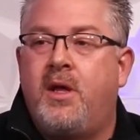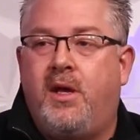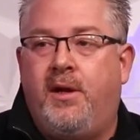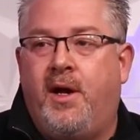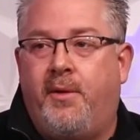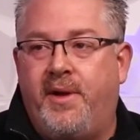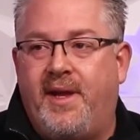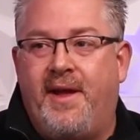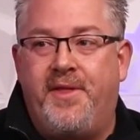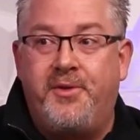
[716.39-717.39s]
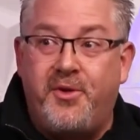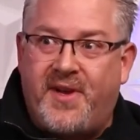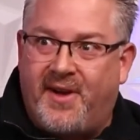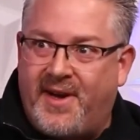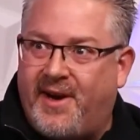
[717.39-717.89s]
In the
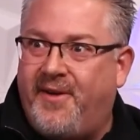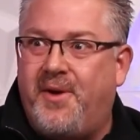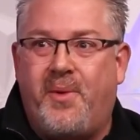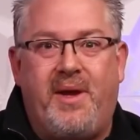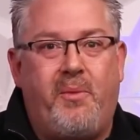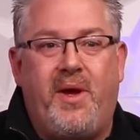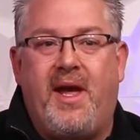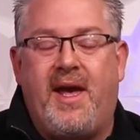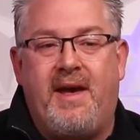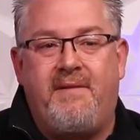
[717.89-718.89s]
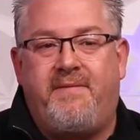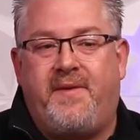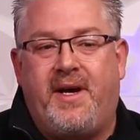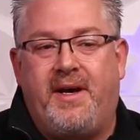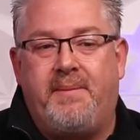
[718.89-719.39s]
Newtown area, we have,
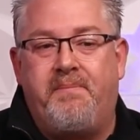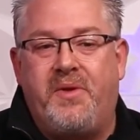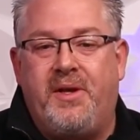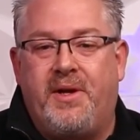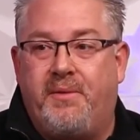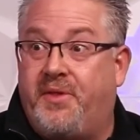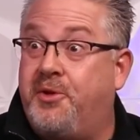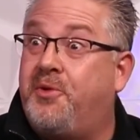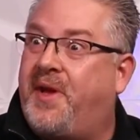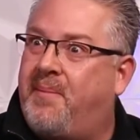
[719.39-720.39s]
the Newtown